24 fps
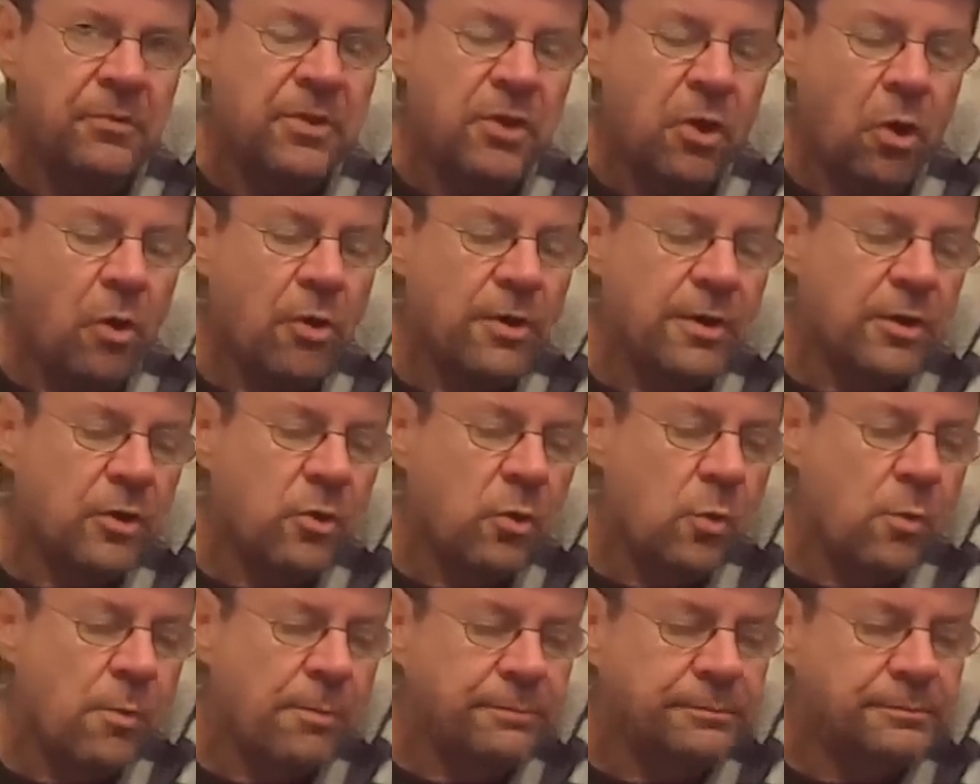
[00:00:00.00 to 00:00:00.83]
The
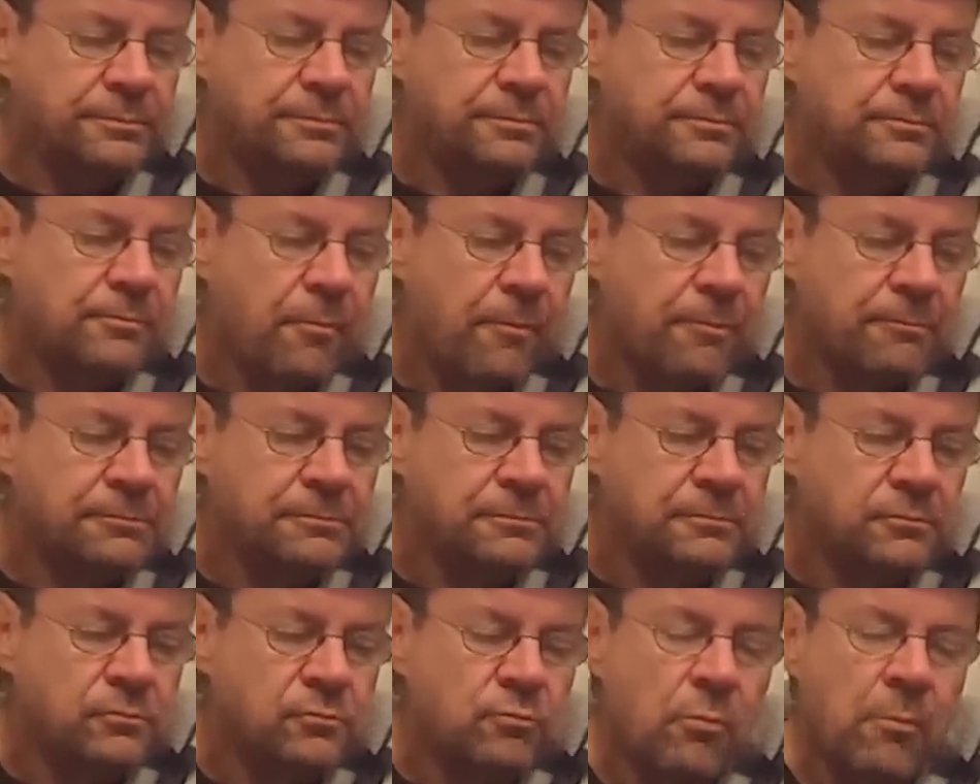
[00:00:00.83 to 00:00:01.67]
oracle
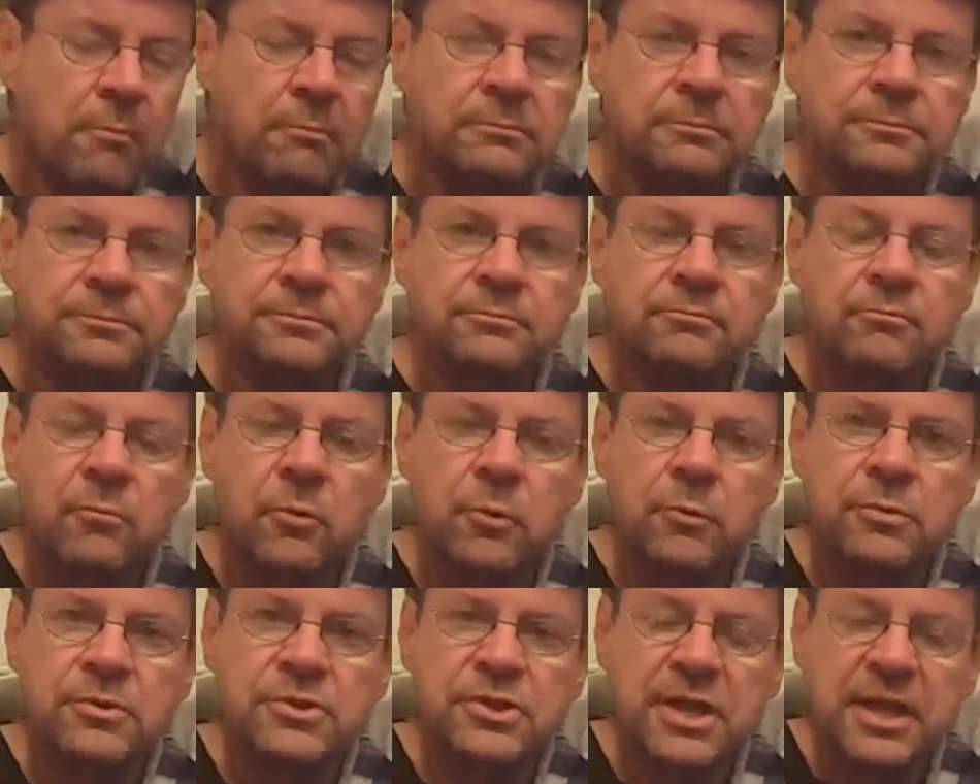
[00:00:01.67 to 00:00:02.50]

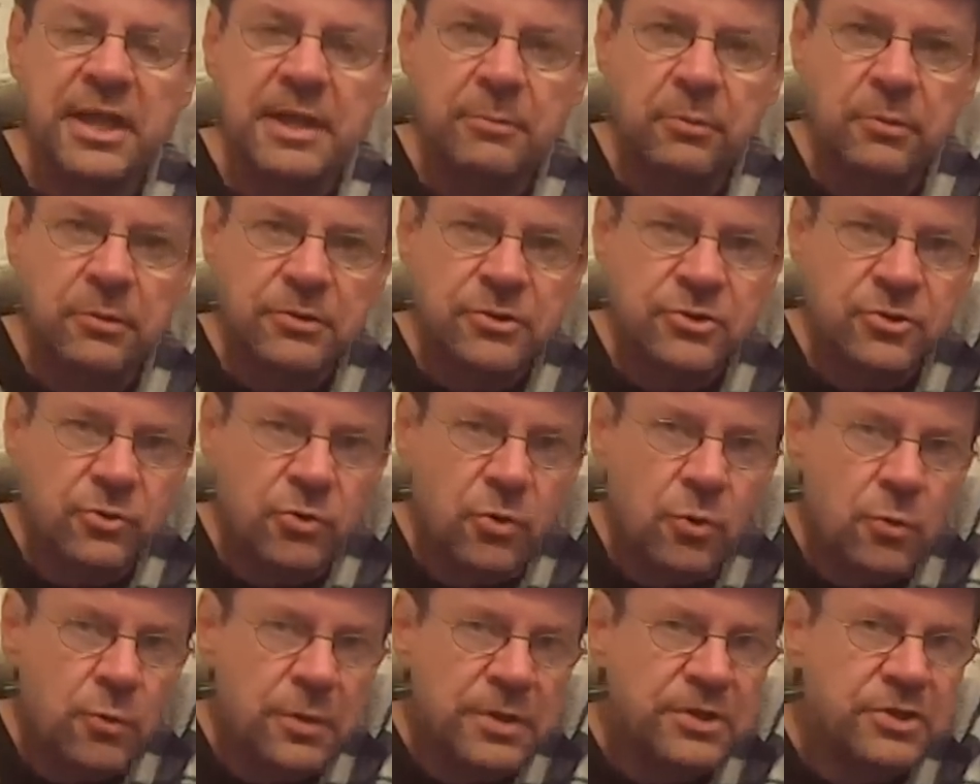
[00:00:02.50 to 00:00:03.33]
was able to
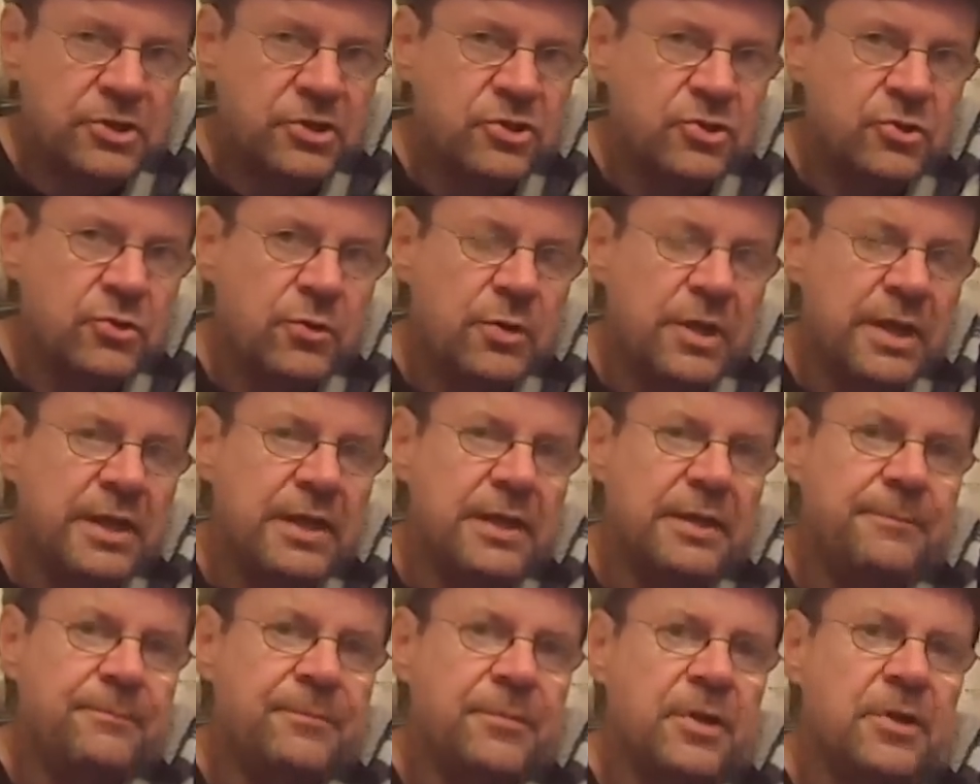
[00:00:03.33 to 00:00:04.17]
go into
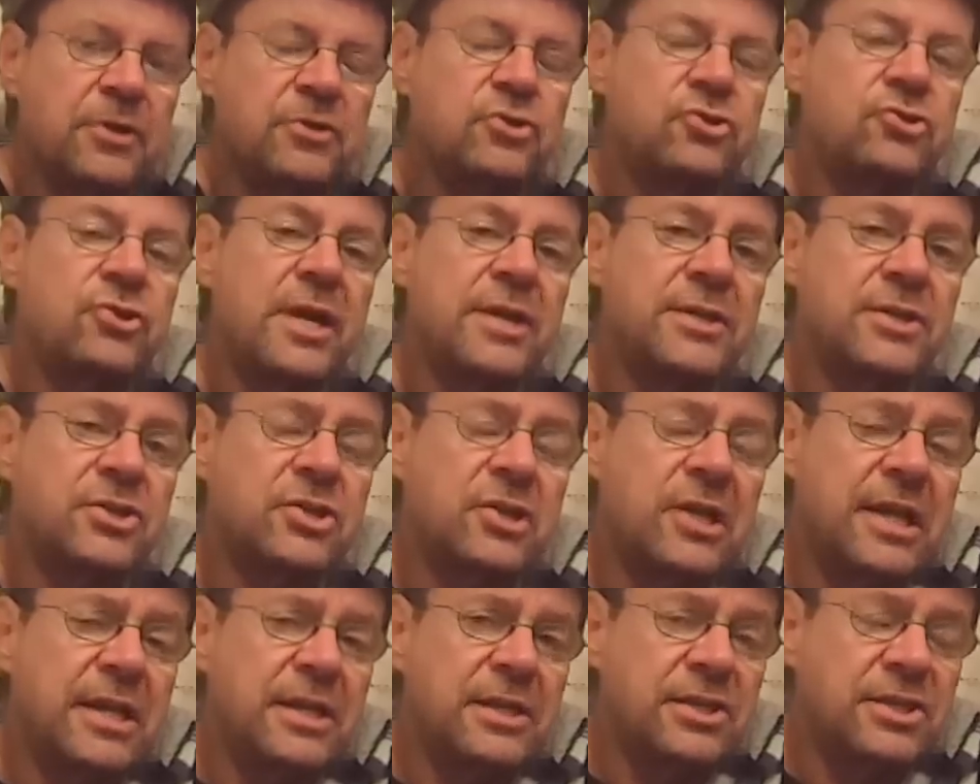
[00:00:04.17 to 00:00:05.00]
a
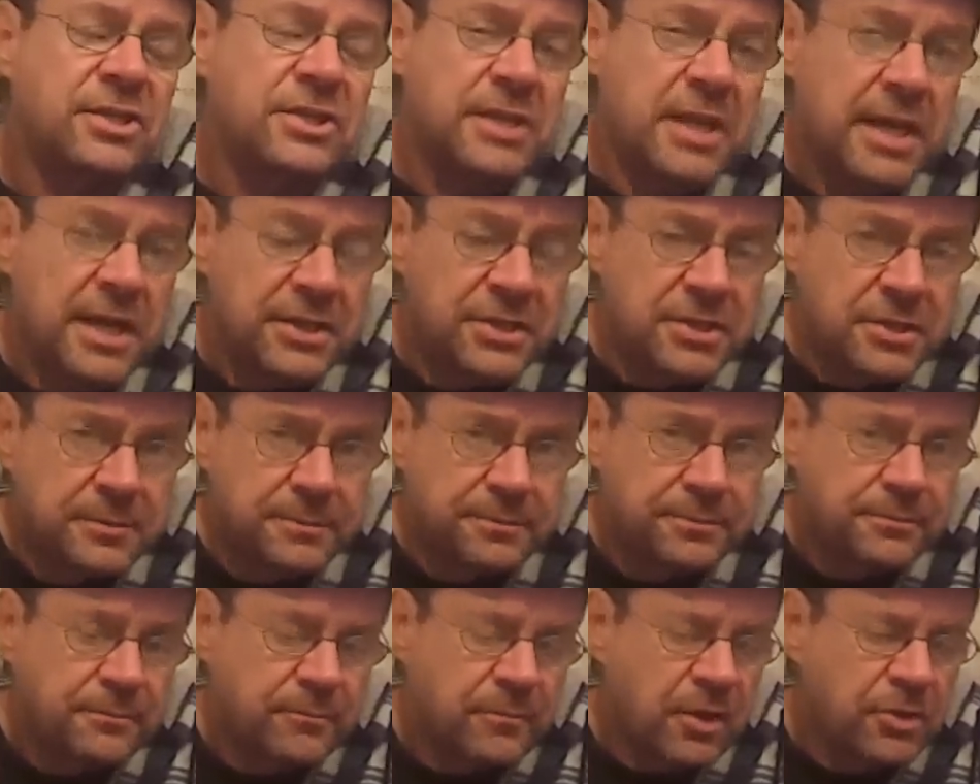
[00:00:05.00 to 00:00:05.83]
trance-like state
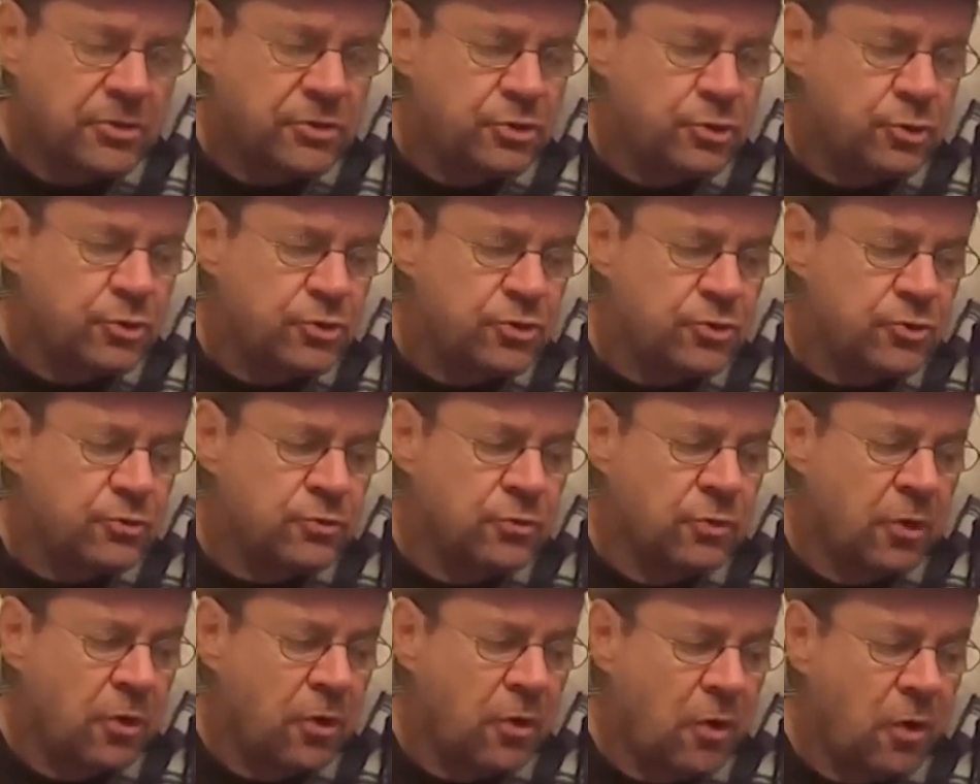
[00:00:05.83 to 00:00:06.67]
due
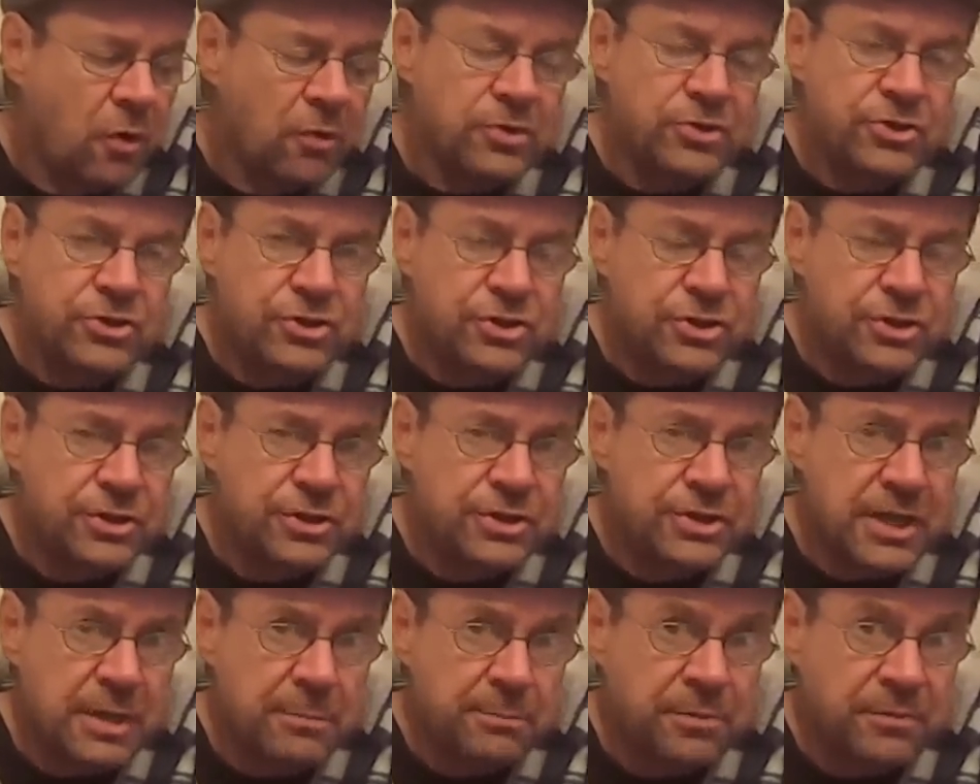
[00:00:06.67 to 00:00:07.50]
to
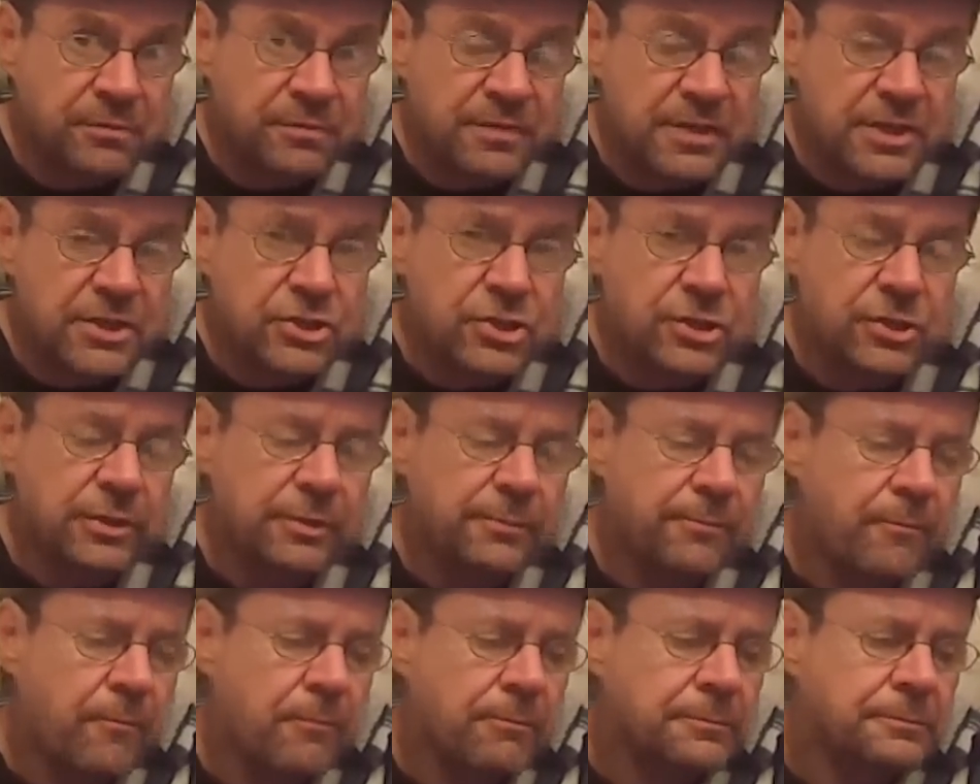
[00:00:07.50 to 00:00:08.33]
oxygen deprivation